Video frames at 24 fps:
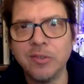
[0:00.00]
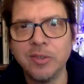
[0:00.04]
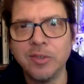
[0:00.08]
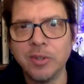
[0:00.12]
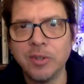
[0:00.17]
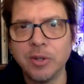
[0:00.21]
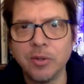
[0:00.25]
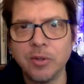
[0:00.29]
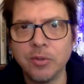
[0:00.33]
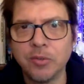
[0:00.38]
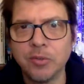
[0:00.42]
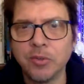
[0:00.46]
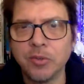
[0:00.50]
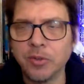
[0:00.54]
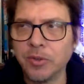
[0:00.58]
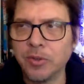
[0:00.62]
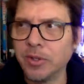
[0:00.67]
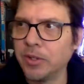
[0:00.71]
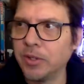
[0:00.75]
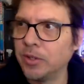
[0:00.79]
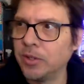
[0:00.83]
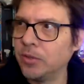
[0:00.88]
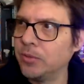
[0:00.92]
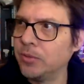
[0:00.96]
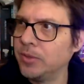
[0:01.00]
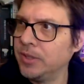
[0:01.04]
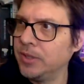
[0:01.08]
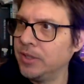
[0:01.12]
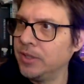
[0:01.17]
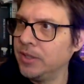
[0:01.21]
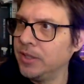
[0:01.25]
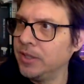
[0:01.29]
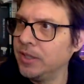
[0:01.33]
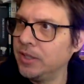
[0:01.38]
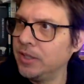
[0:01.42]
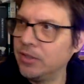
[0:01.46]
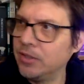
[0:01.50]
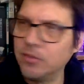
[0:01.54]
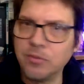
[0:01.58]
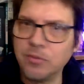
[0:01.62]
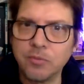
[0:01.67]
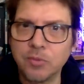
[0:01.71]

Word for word: you know, so they'll only eat